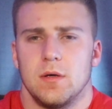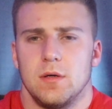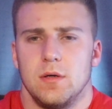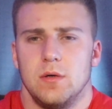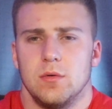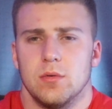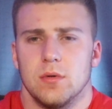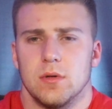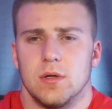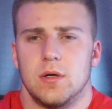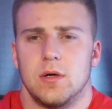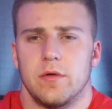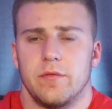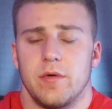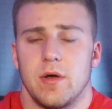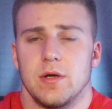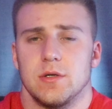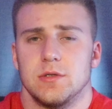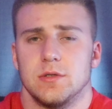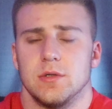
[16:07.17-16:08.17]
you will learn
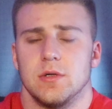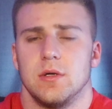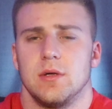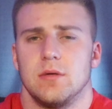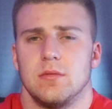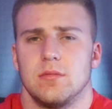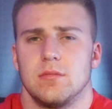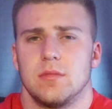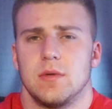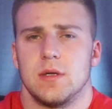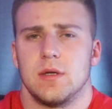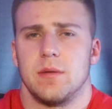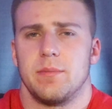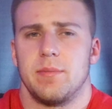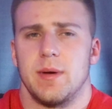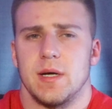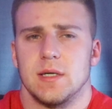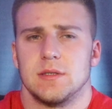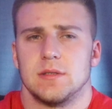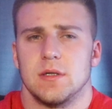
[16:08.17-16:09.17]
eventually that the
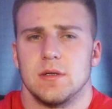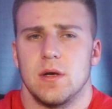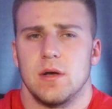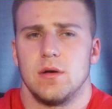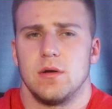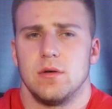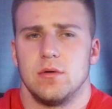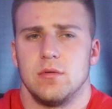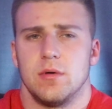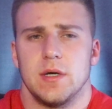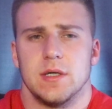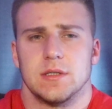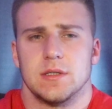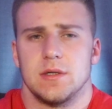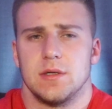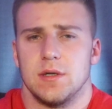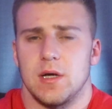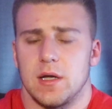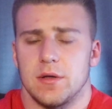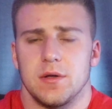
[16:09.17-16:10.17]
best thing to do
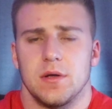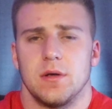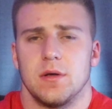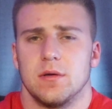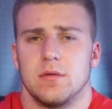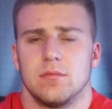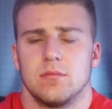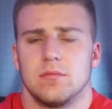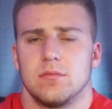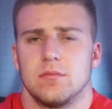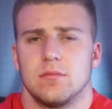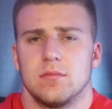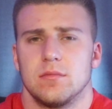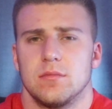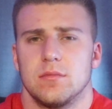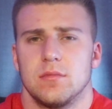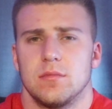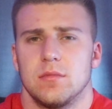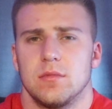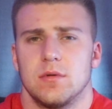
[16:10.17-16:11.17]
is nothing
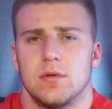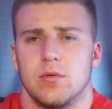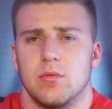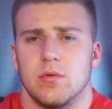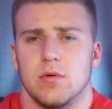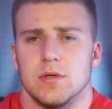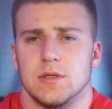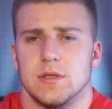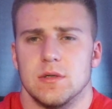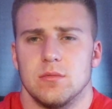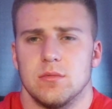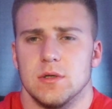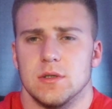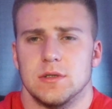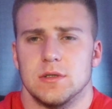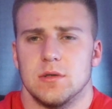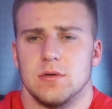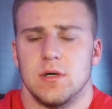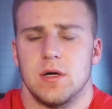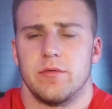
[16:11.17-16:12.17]
towards them
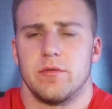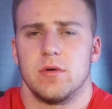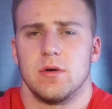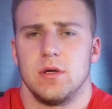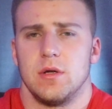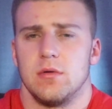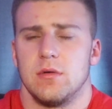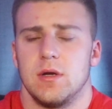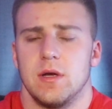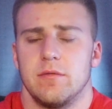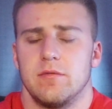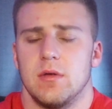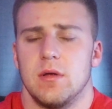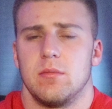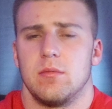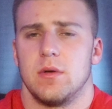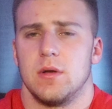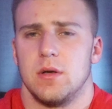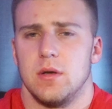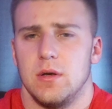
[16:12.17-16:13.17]
whatsoever. You give
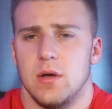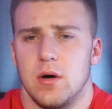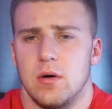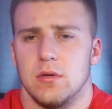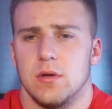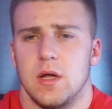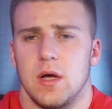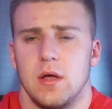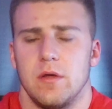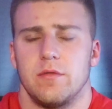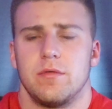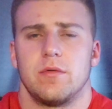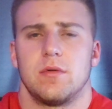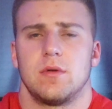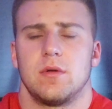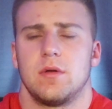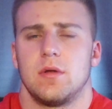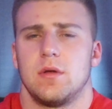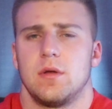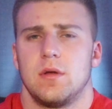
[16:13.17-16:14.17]
them no life.
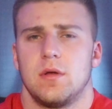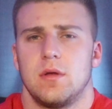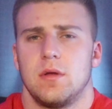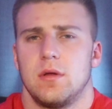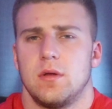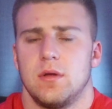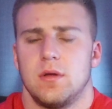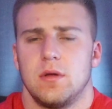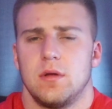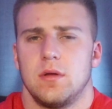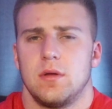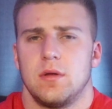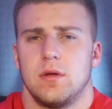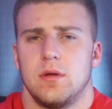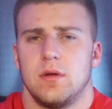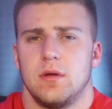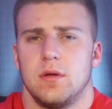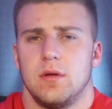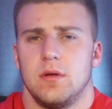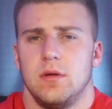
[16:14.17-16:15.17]

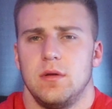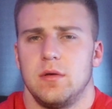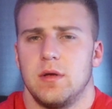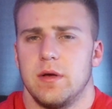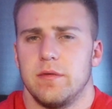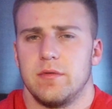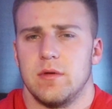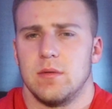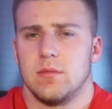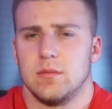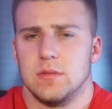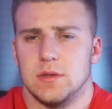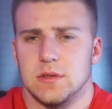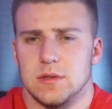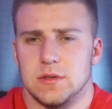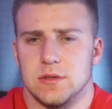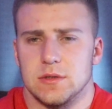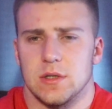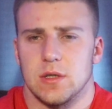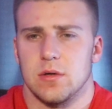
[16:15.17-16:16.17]
You give
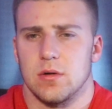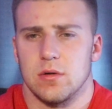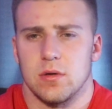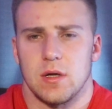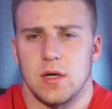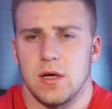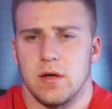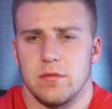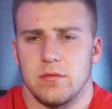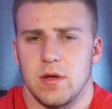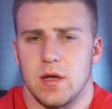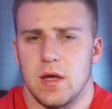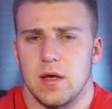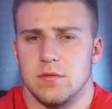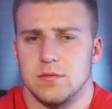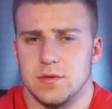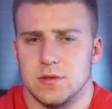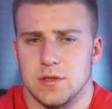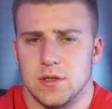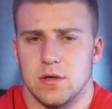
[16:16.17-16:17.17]
them zero life. They
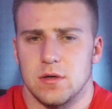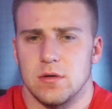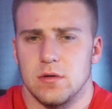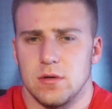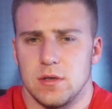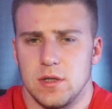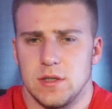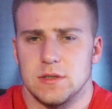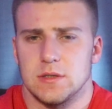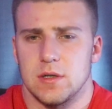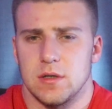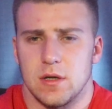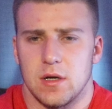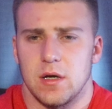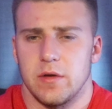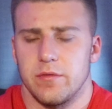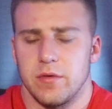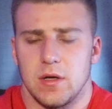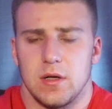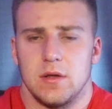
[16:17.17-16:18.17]
have zero lease of
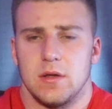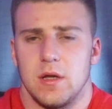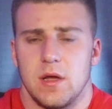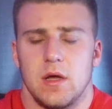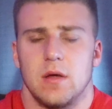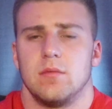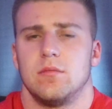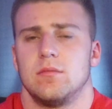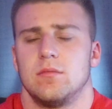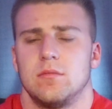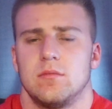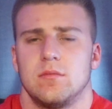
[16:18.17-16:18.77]
life in them.